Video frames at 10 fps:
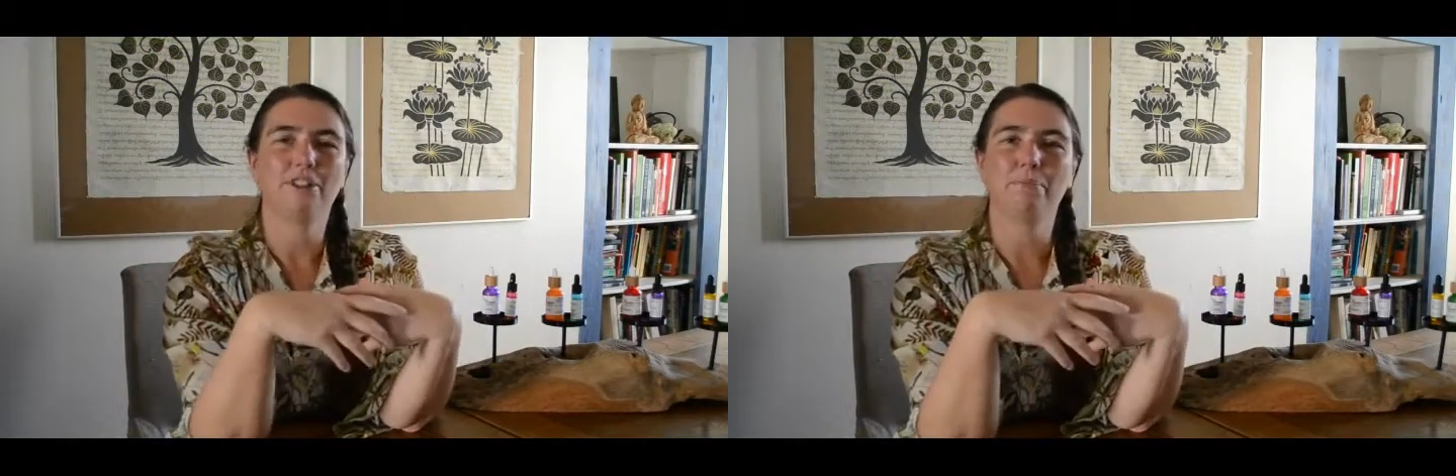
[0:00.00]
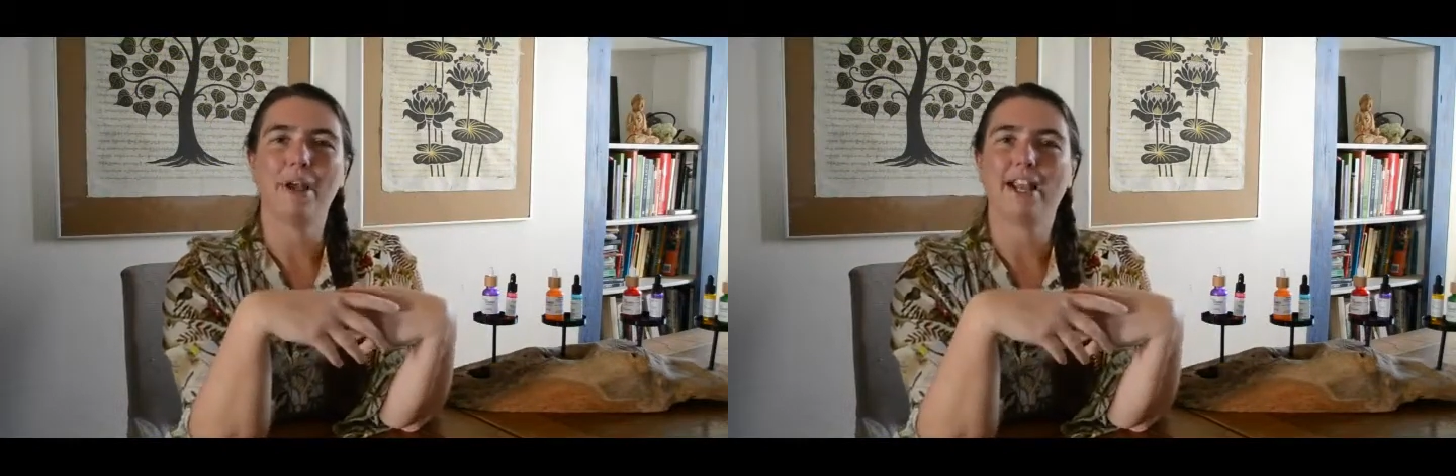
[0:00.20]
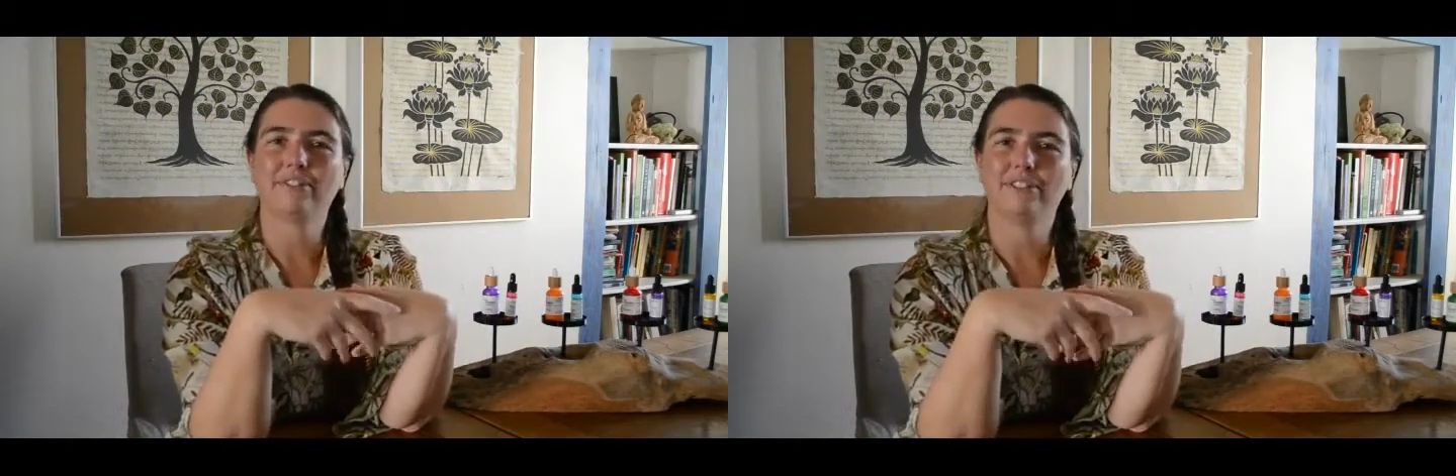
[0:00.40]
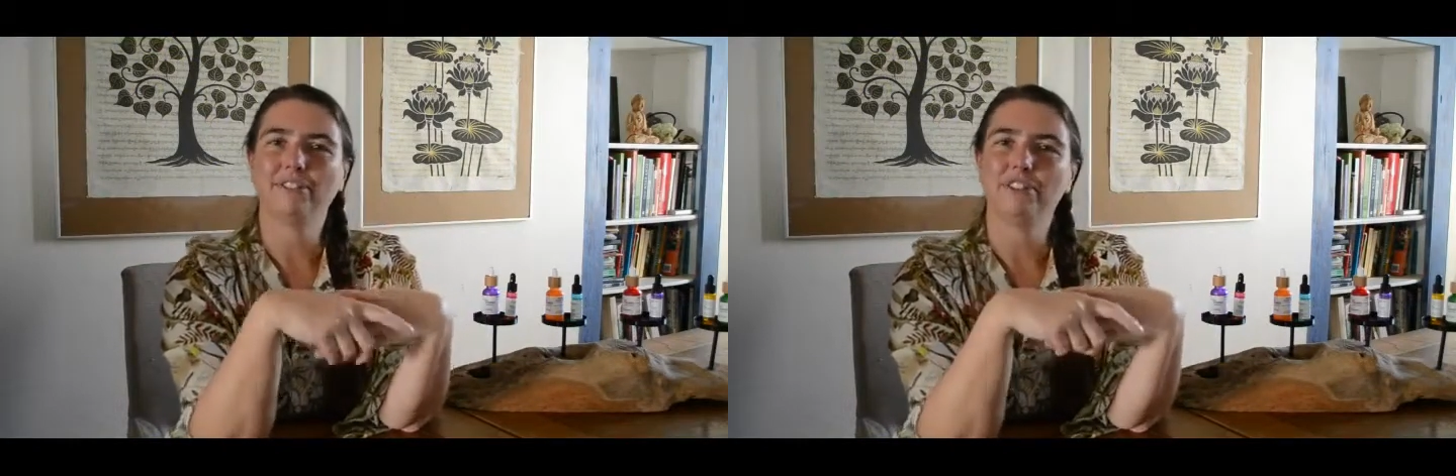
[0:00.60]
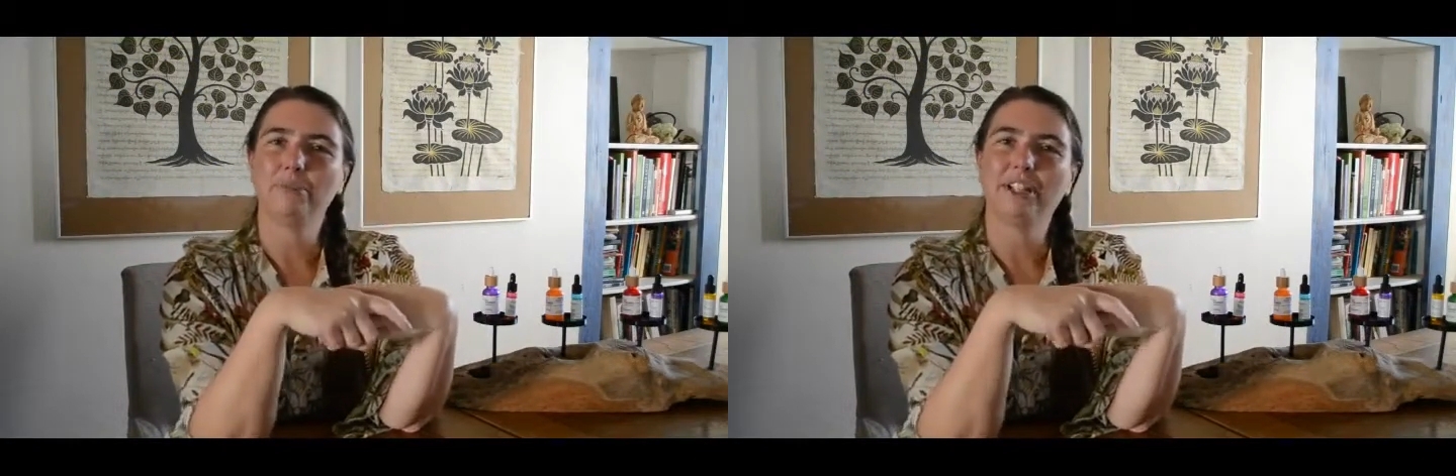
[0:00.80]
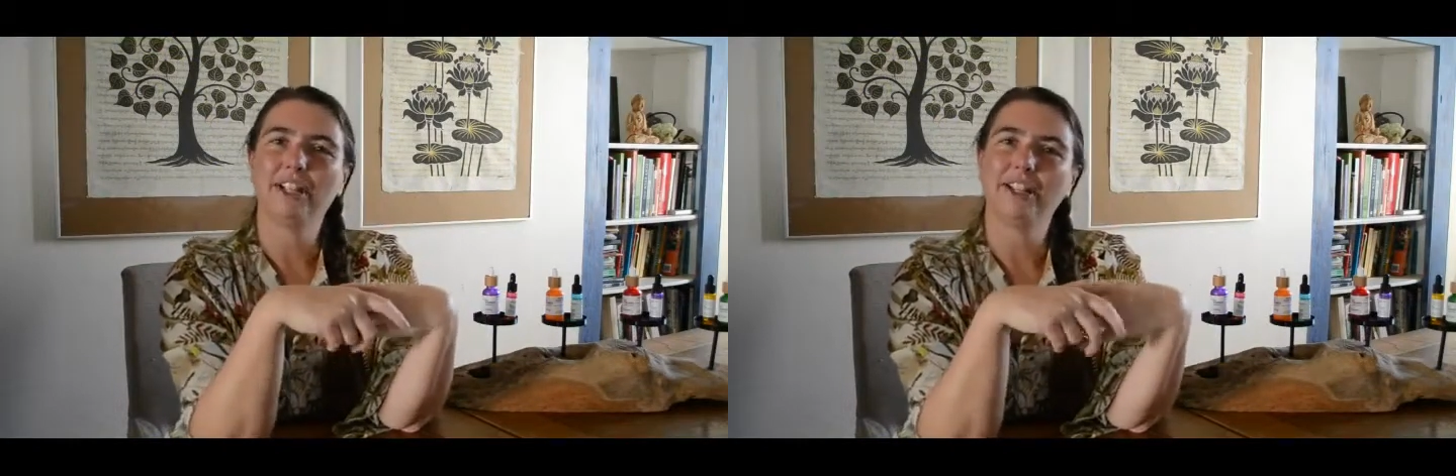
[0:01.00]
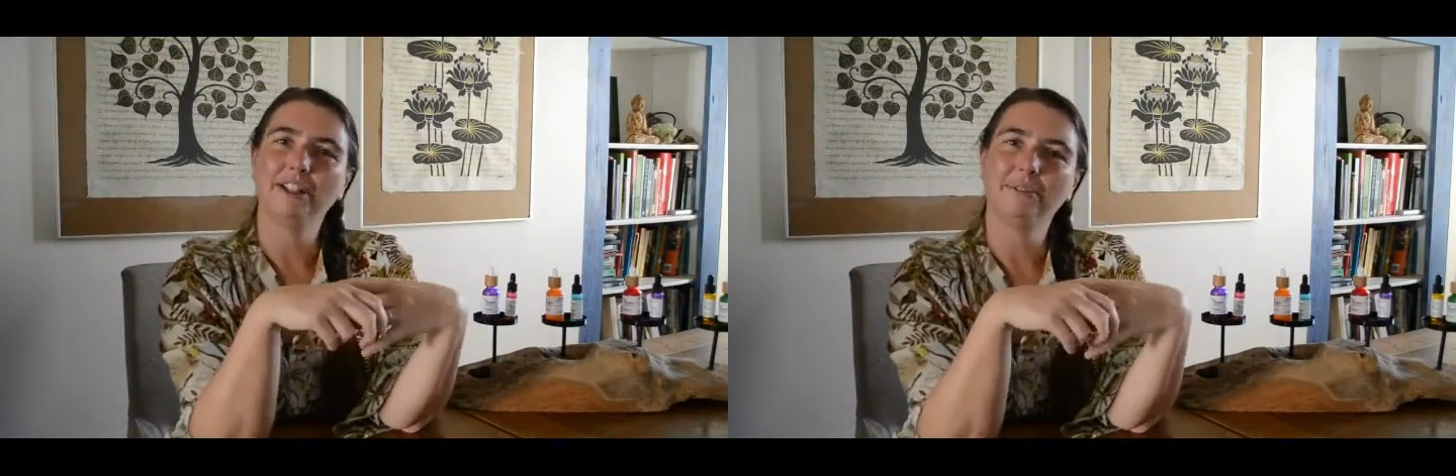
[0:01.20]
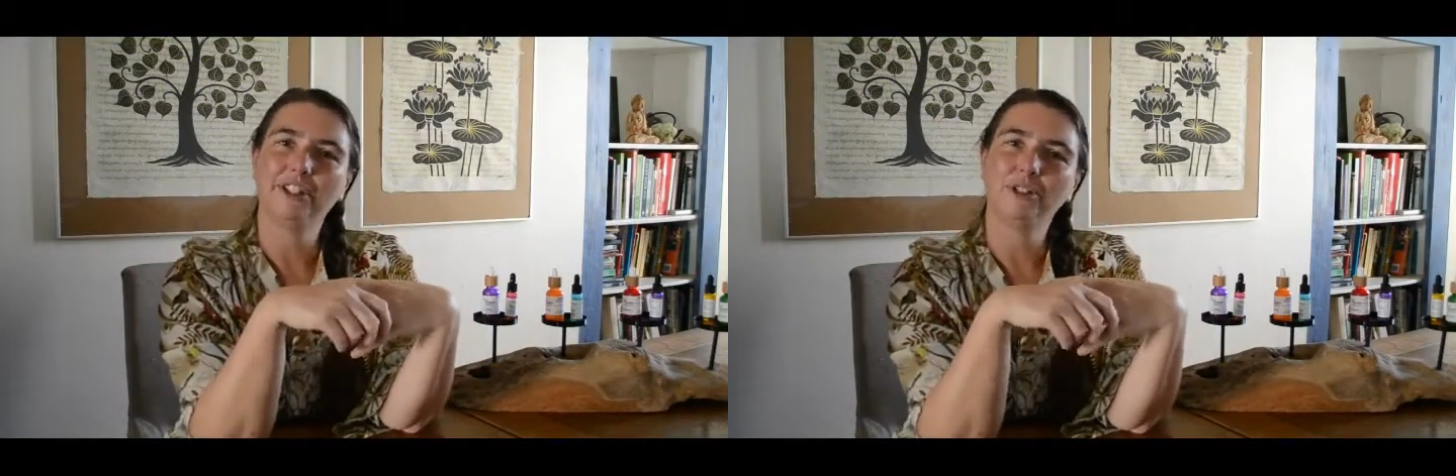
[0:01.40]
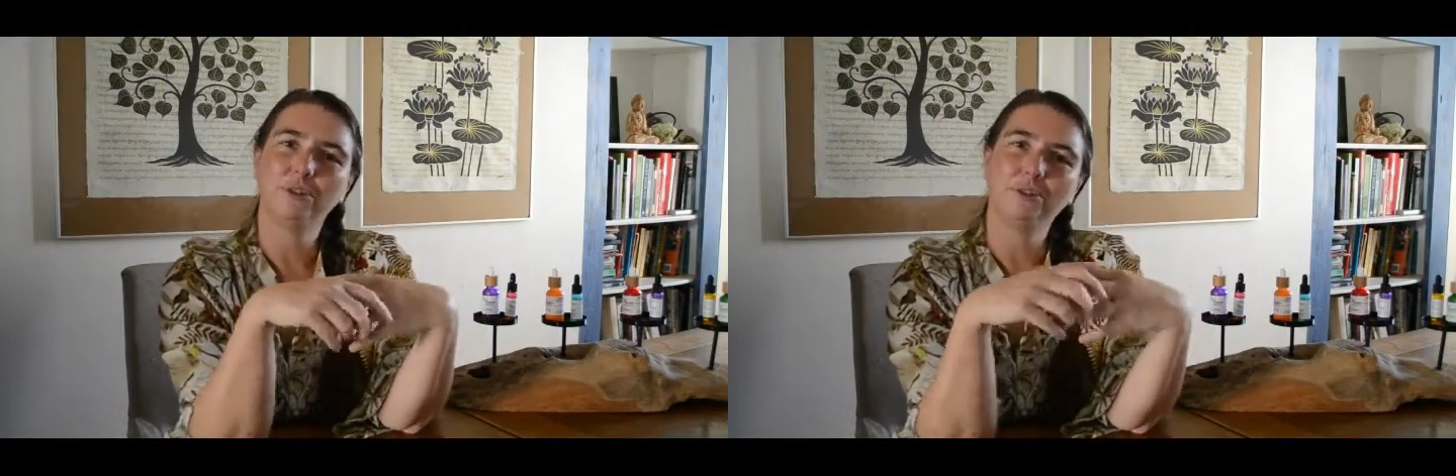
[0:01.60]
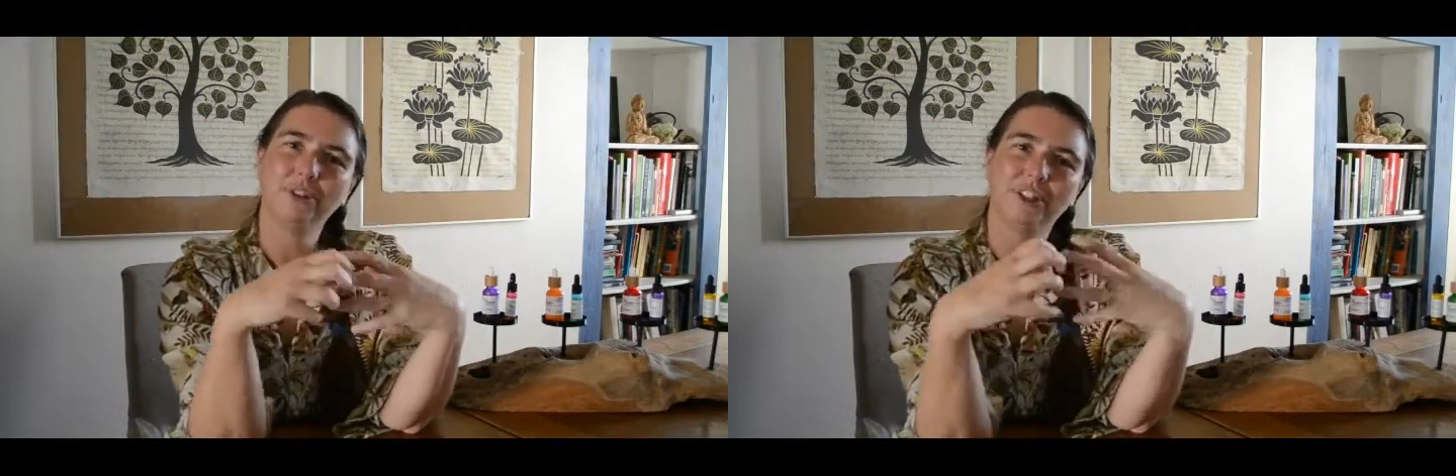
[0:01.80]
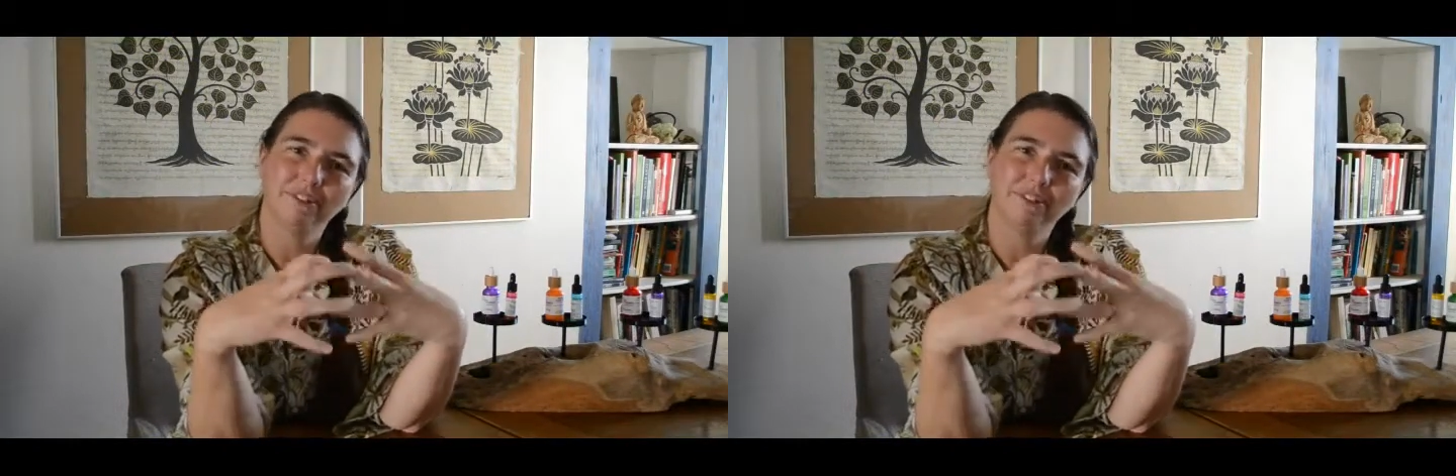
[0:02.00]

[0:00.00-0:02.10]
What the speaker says: back when we've been a little bit too